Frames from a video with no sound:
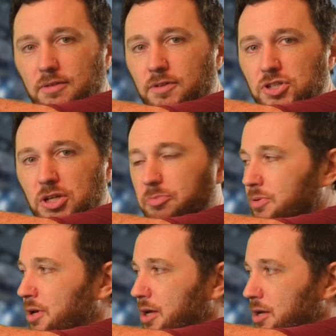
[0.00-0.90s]
of the ship
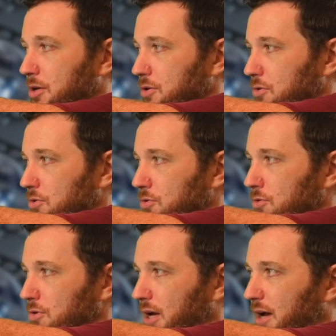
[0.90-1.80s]

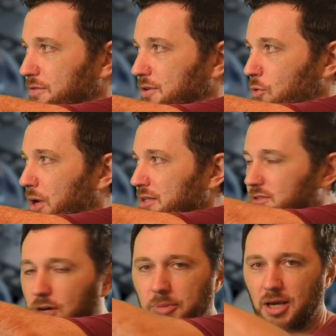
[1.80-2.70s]
you have the
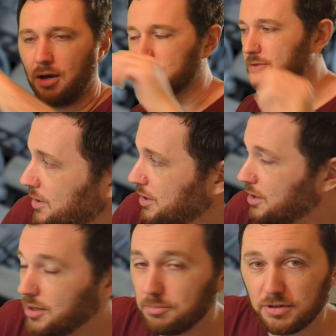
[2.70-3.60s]
wings coming out.
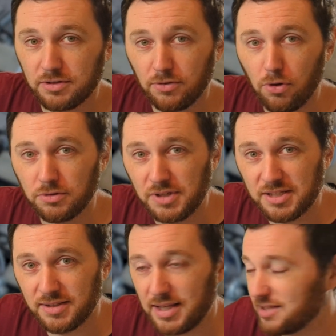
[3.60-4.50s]
But the whole
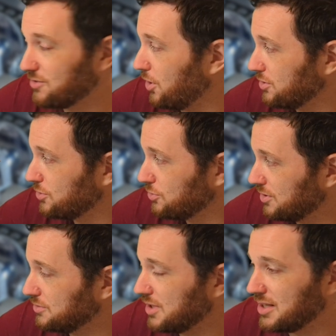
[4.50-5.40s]
reason he started to
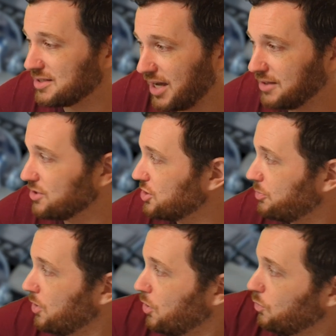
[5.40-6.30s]
redesign the
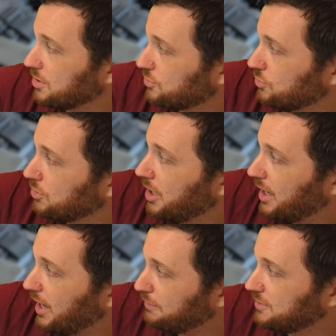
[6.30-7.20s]
ship was to
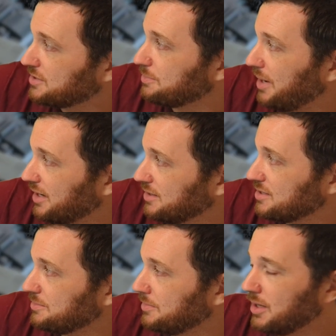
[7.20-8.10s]
have this
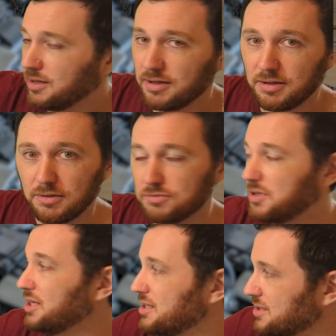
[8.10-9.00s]
mechanism
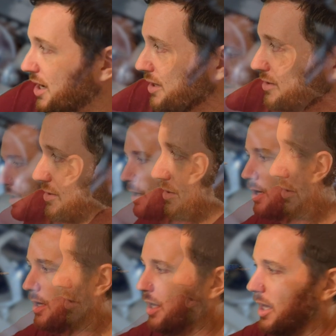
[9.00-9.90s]
redesigned.
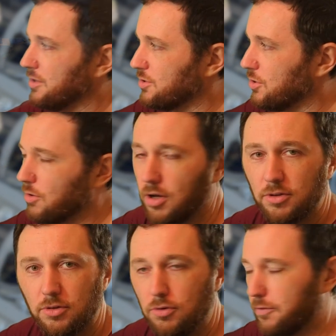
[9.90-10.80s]
And so on
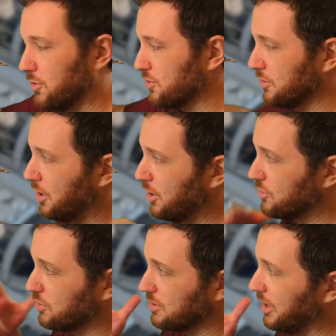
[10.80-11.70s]
the new version,
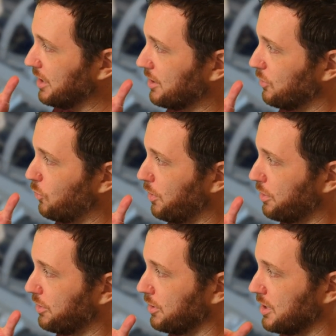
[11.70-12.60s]
just like
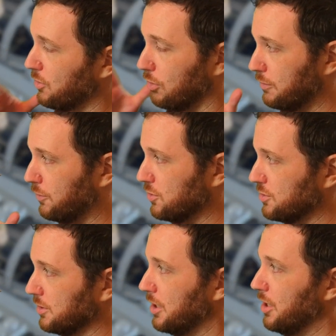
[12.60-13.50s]
with the old
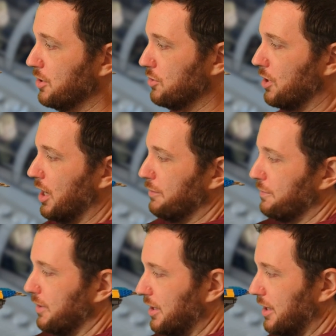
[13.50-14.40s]
version, you
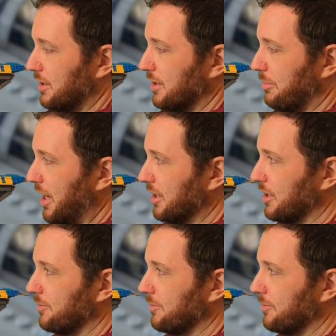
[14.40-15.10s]
have in the back,